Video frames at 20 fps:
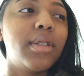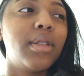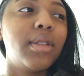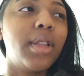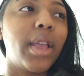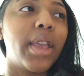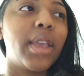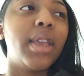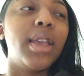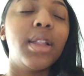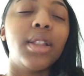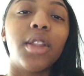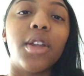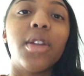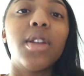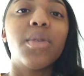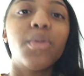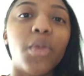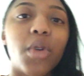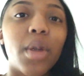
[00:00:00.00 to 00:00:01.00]
like
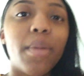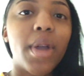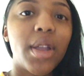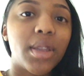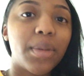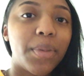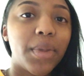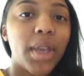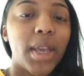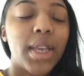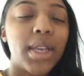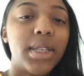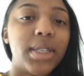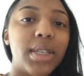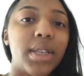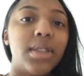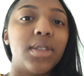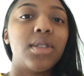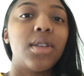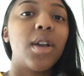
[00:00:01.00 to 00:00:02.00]
learning more about the place
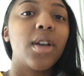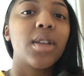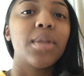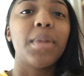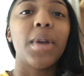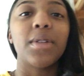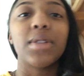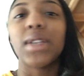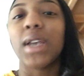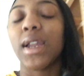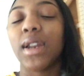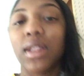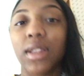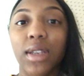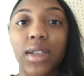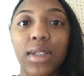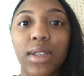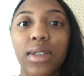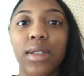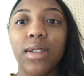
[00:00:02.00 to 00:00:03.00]
and talking about signing
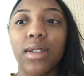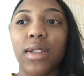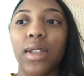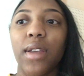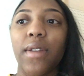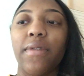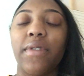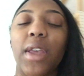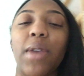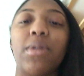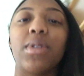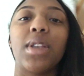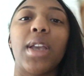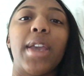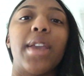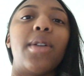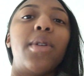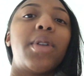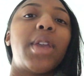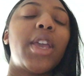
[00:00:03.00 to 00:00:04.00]
leases and stuff, they was
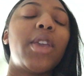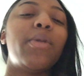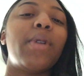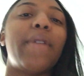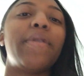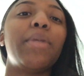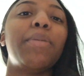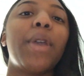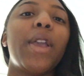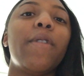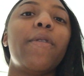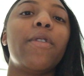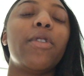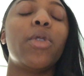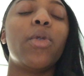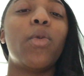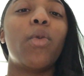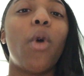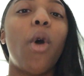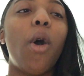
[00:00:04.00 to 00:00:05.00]
like, okay, you have to pay for the
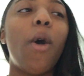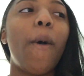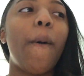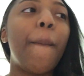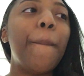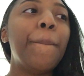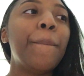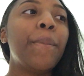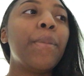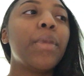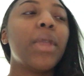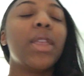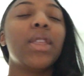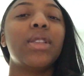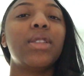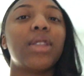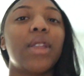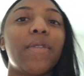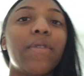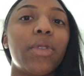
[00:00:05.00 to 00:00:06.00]
wall and the
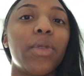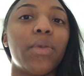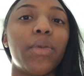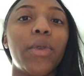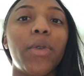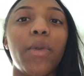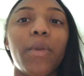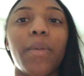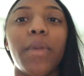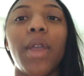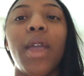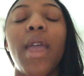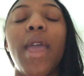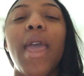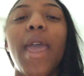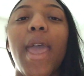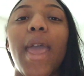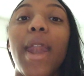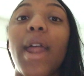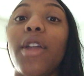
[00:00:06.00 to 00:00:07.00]
stuff in the room.
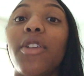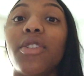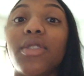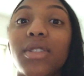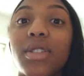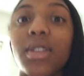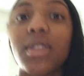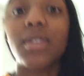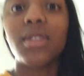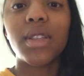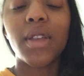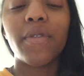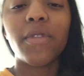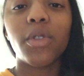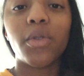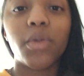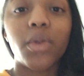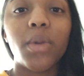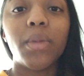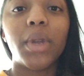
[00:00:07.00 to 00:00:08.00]
And I understood the stuff in the
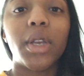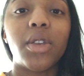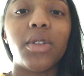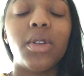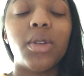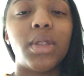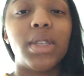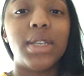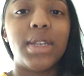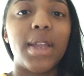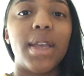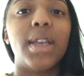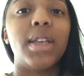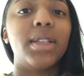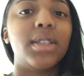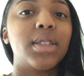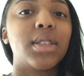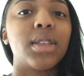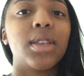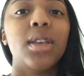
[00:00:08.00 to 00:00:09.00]
room, like, you know, the
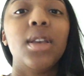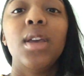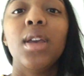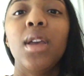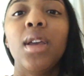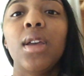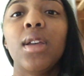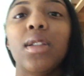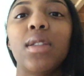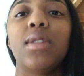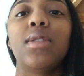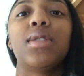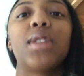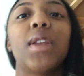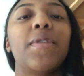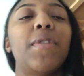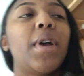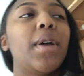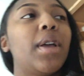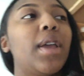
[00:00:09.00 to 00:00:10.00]
desk, the
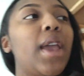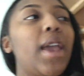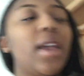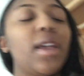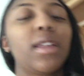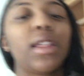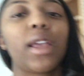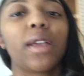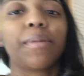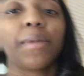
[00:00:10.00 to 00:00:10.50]
stuff I hang, like